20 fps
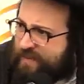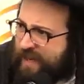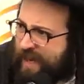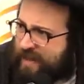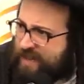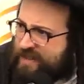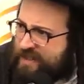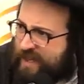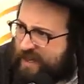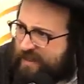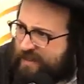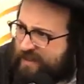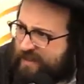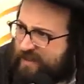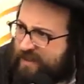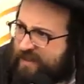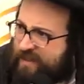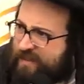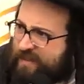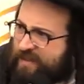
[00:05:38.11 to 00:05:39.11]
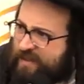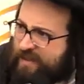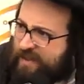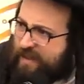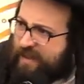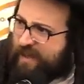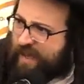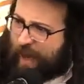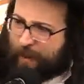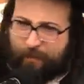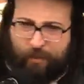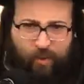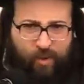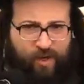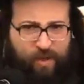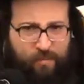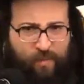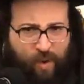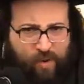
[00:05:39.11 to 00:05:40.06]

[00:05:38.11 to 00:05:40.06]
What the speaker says: How you say it? Chabura.